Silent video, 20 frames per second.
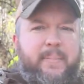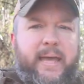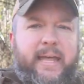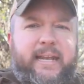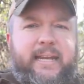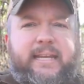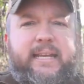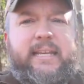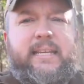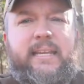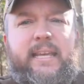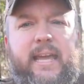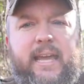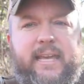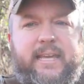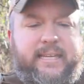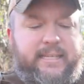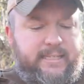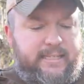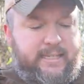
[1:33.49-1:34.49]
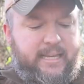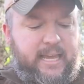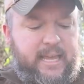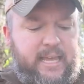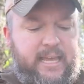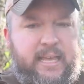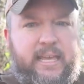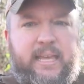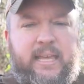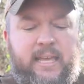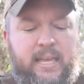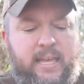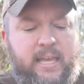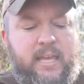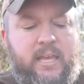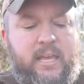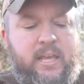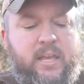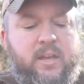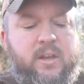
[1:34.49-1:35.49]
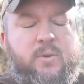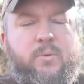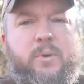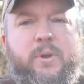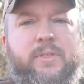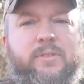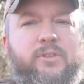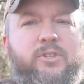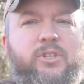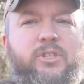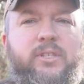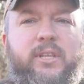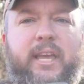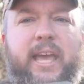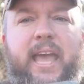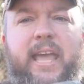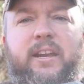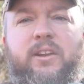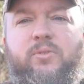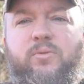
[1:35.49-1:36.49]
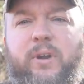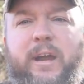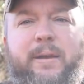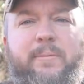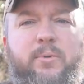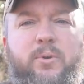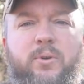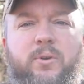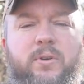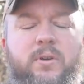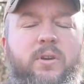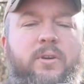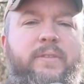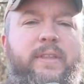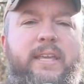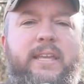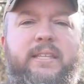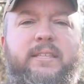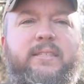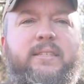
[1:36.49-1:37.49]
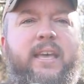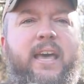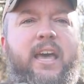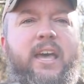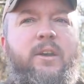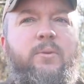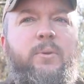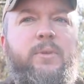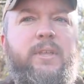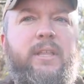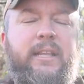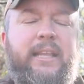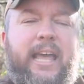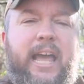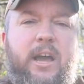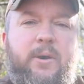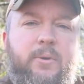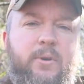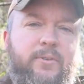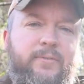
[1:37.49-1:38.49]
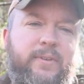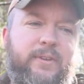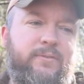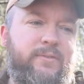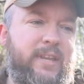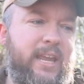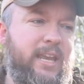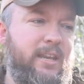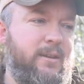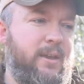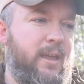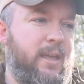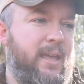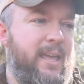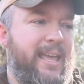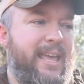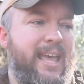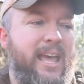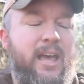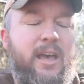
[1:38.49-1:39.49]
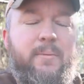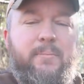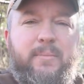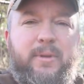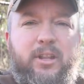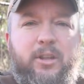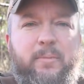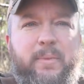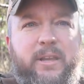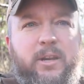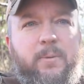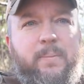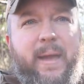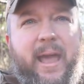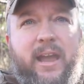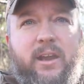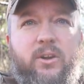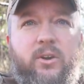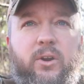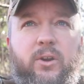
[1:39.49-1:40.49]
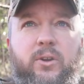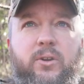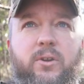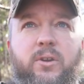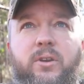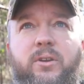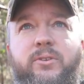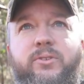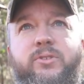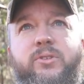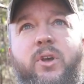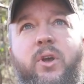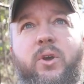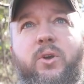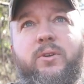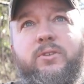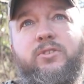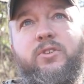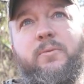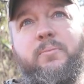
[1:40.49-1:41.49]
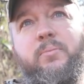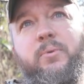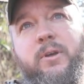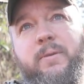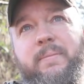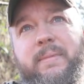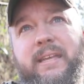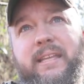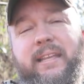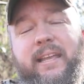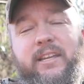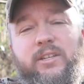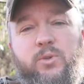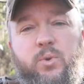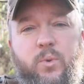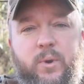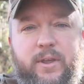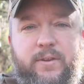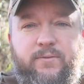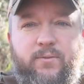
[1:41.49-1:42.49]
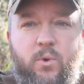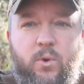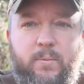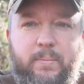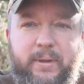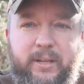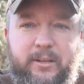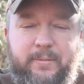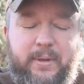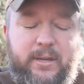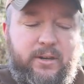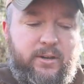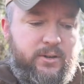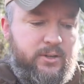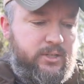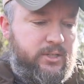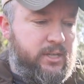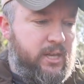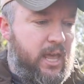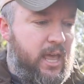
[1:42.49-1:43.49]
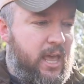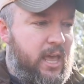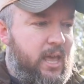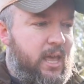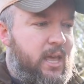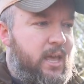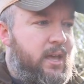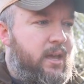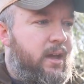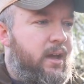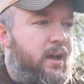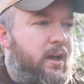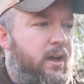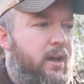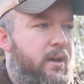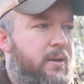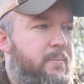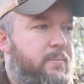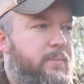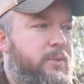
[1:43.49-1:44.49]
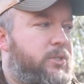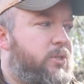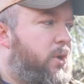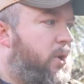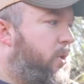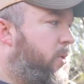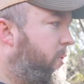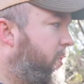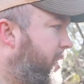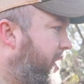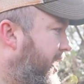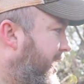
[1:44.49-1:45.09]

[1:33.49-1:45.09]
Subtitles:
pelican case with just the Canon Rebel on the inside with a Laowa 15mm macro. So it's going to put me at like 24 millimeters. So